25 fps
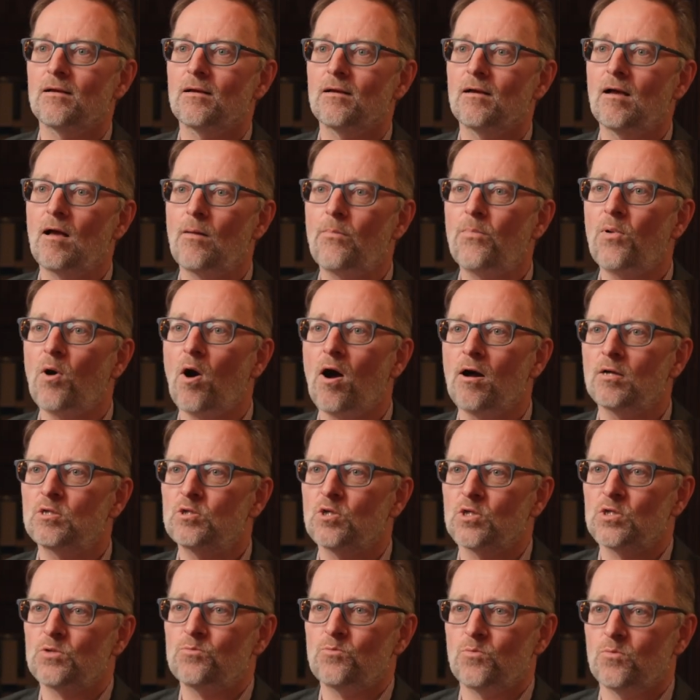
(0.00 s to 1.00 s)
apart
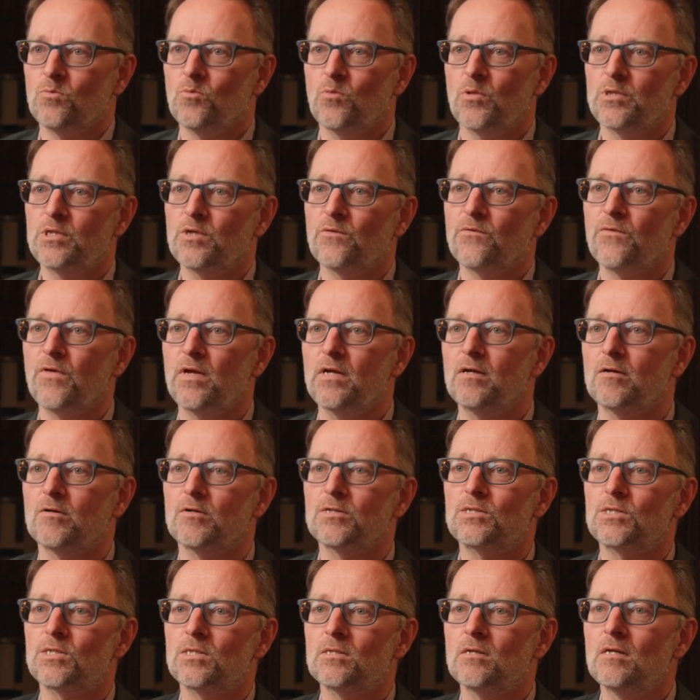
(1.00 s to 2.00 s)
just with your
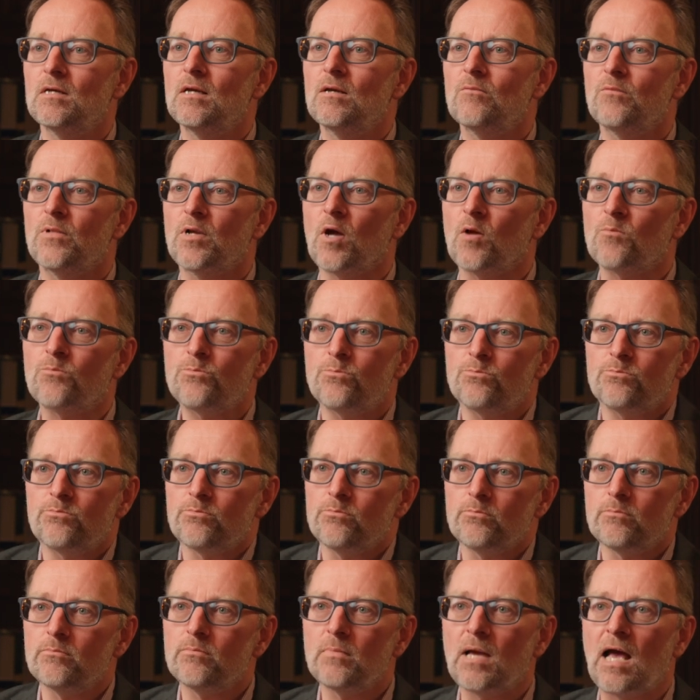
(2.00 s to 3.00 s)
fingers without
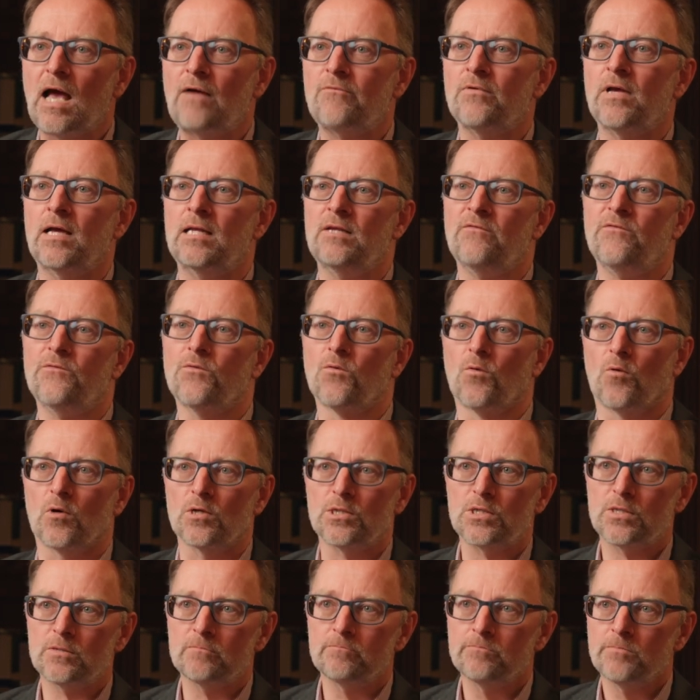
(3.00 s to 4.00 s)
having any
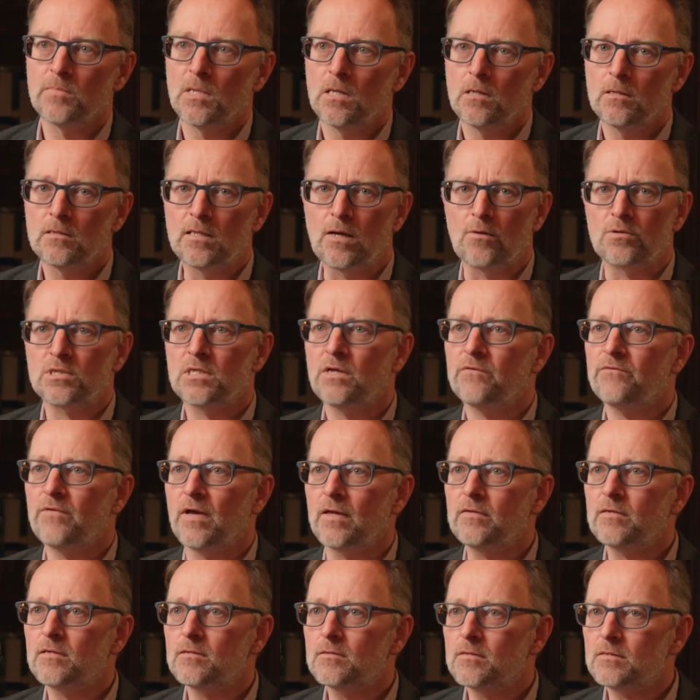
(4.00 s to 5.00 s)
force. That was
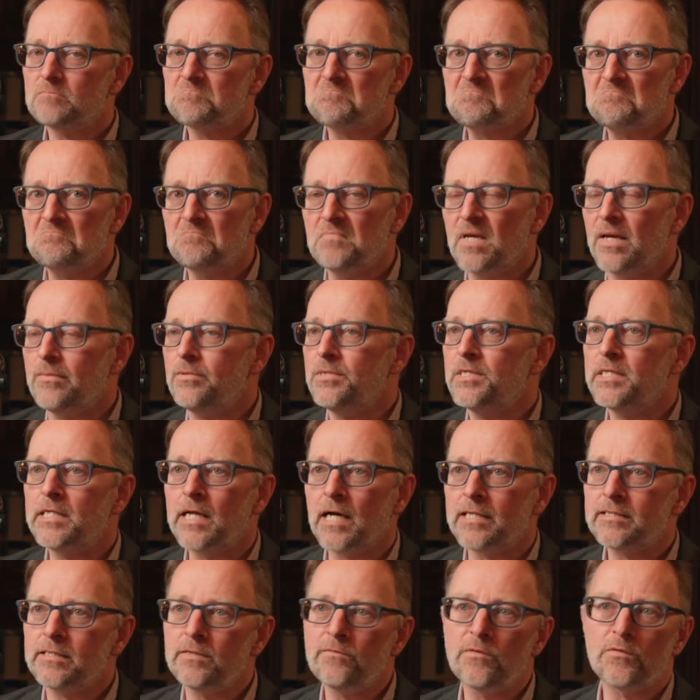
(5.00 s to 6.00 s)
invented maybe in the
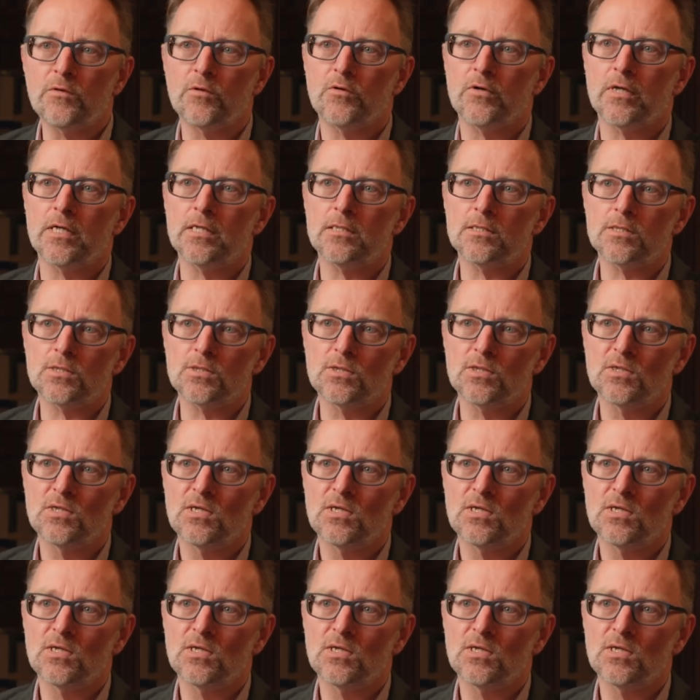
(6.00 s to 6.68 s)
1930s.